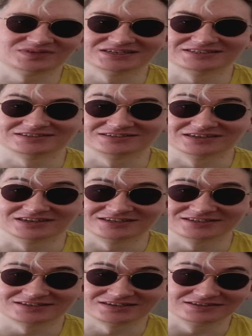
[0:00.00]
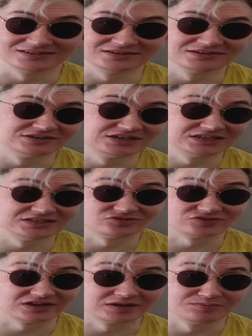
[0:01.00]
ADHD.
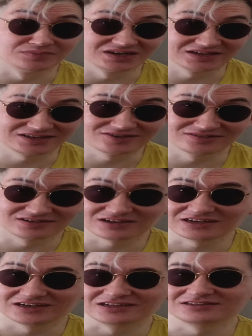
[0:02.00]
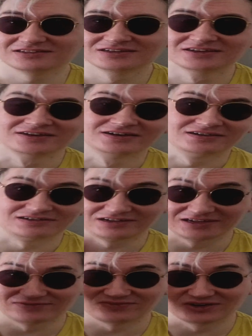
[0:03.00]
Neither am I gonna get.
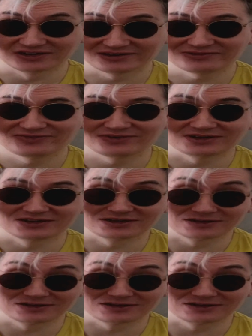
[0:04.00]
I have enough